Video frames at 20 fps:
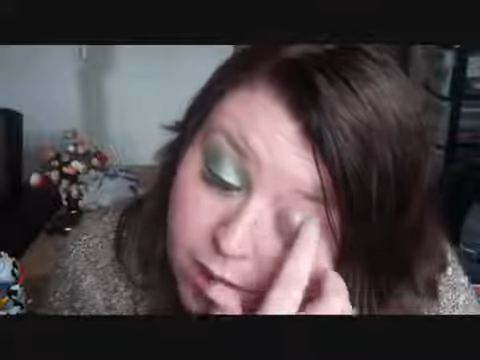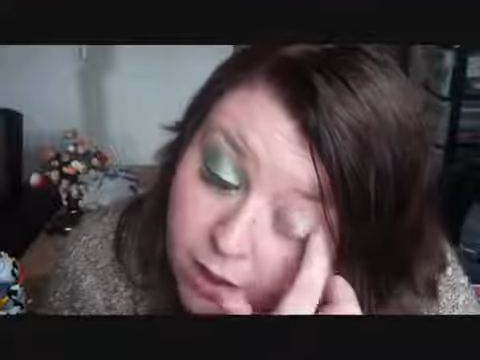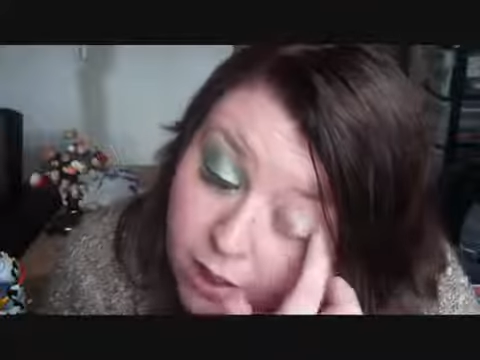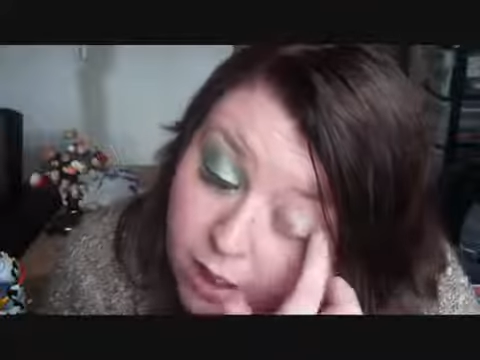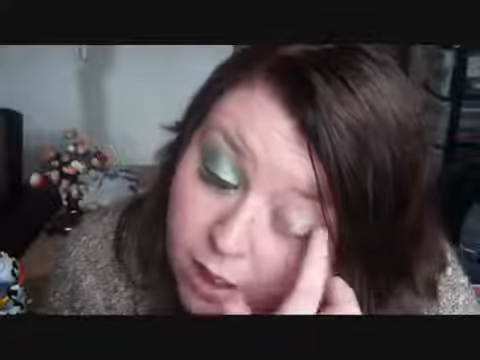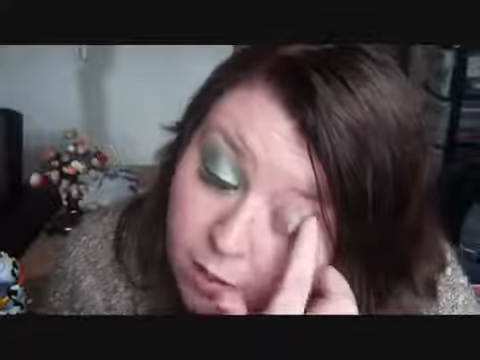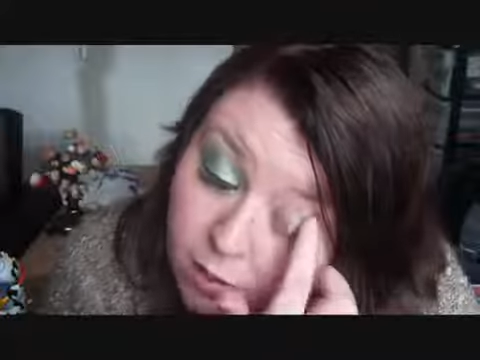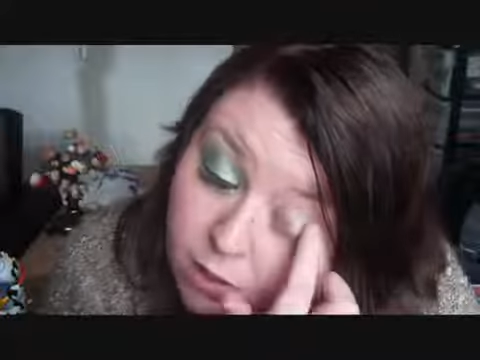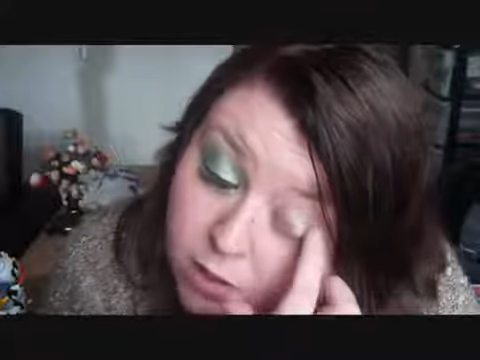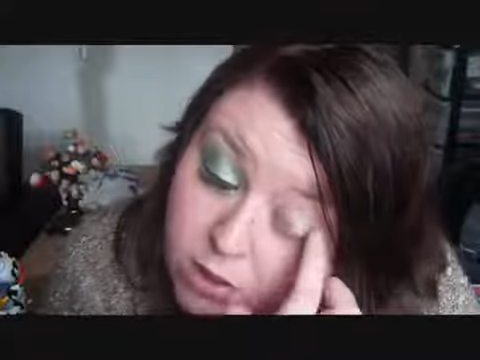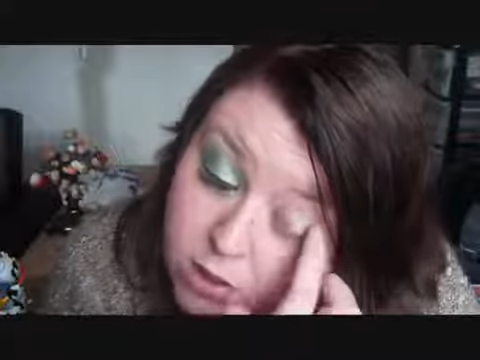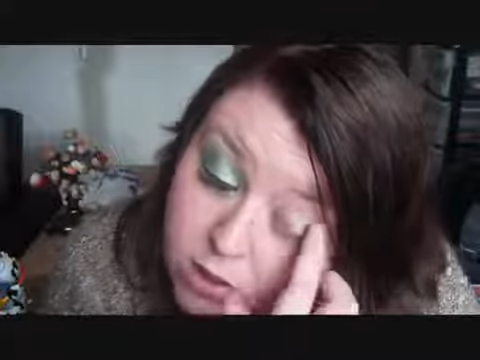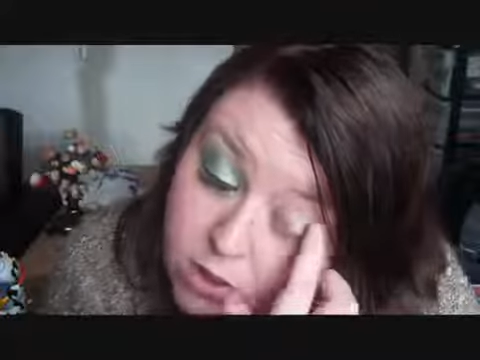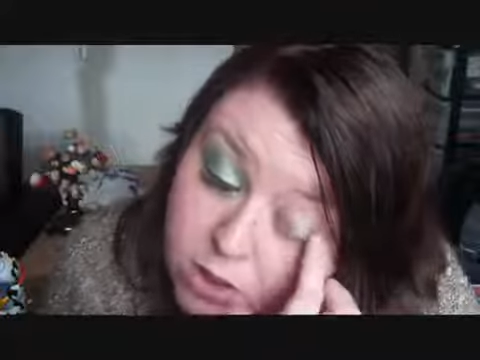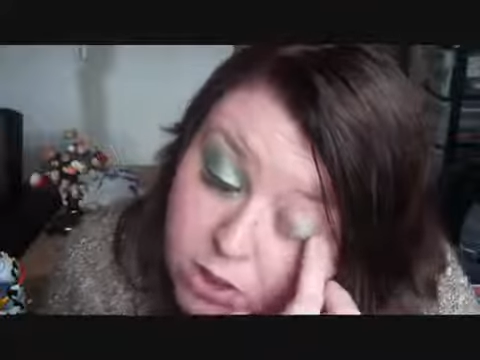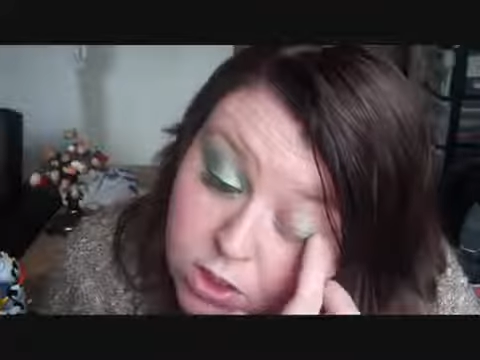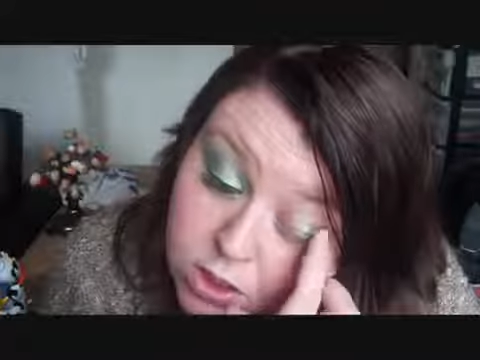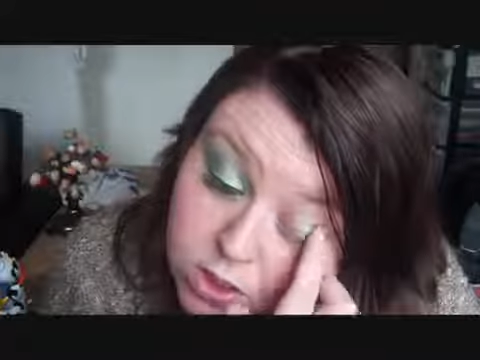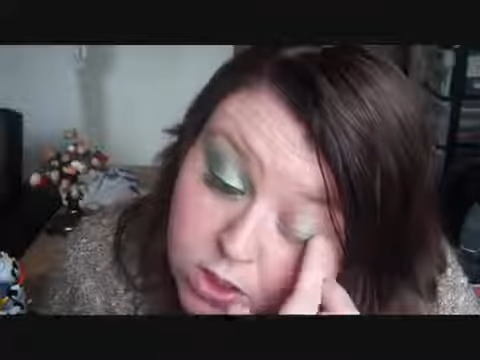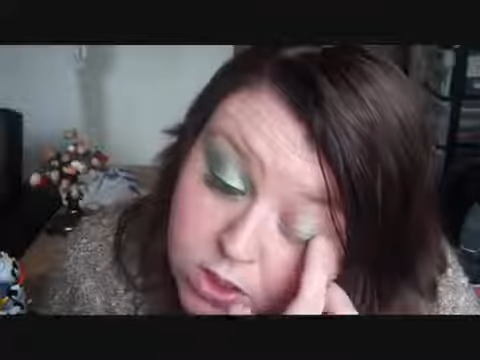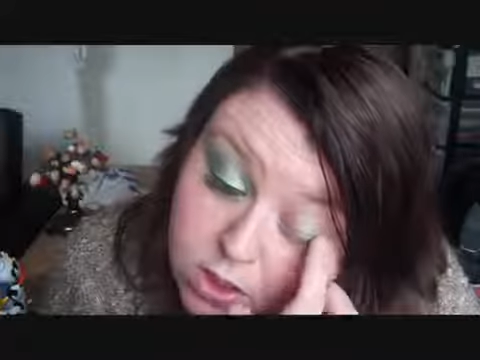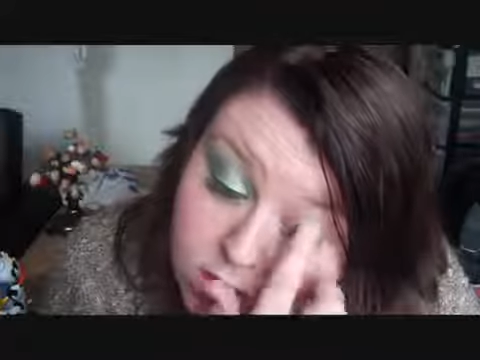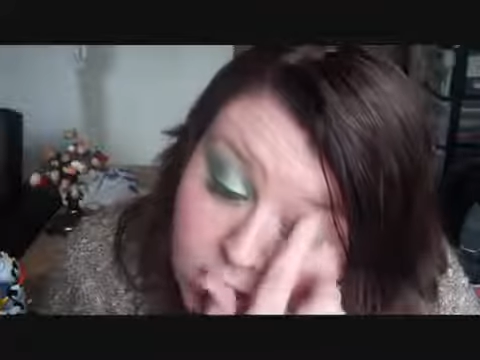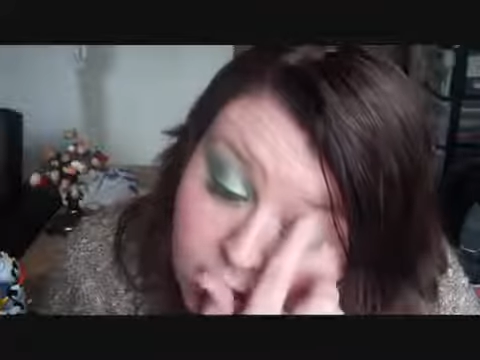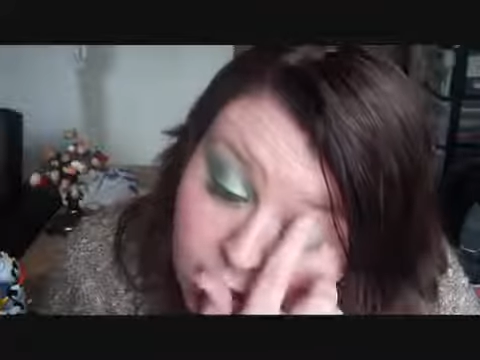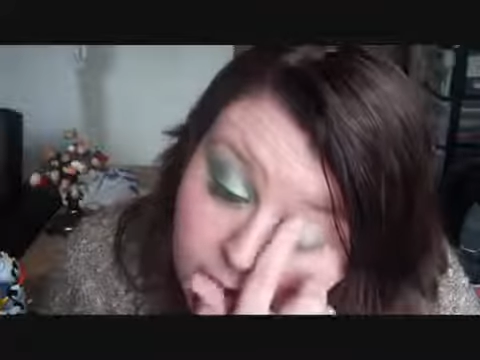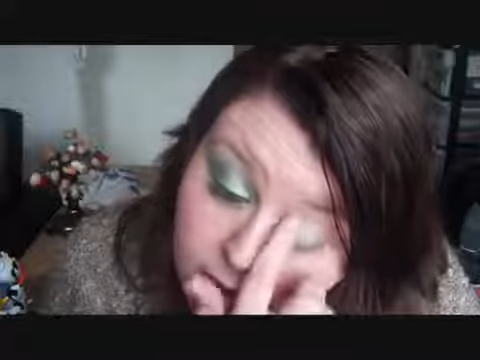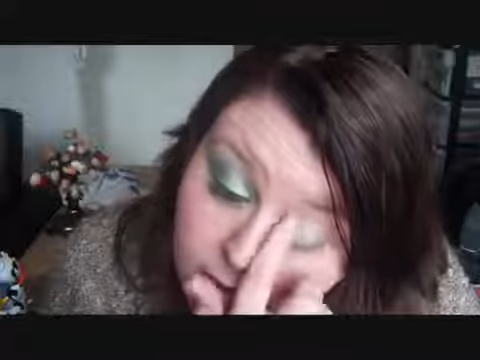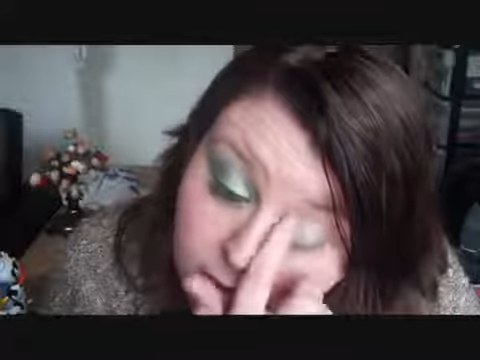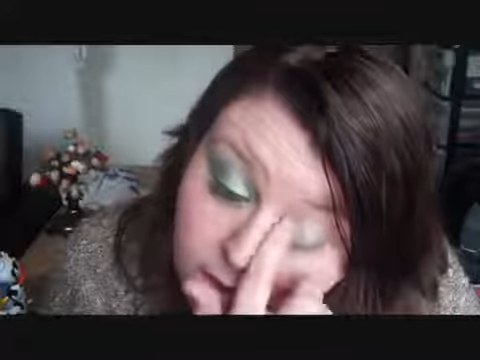I bring it down and just